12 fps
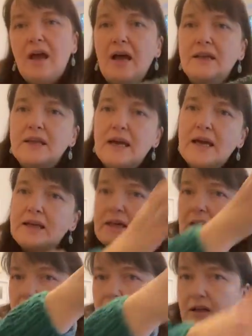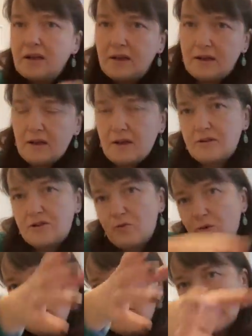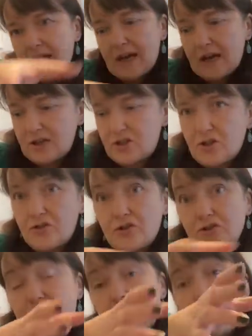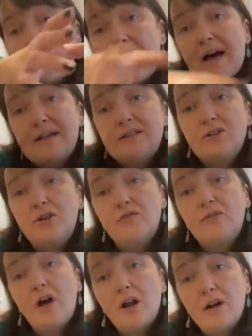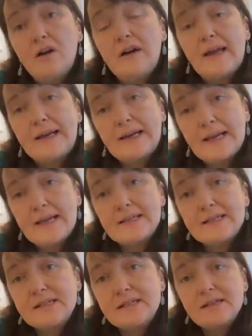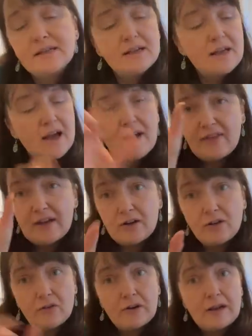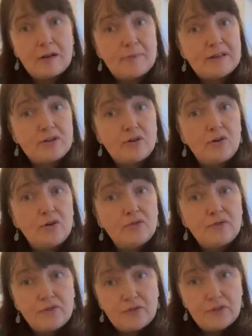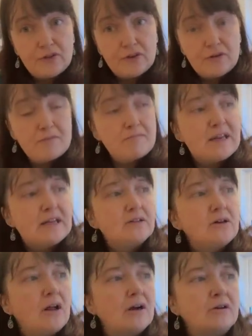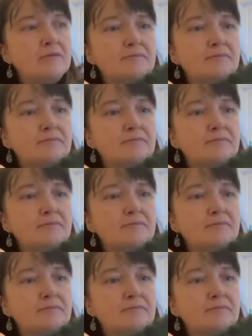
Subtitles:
And then towards the edge there's a band of colour and lace, and then another little bit of the main colour.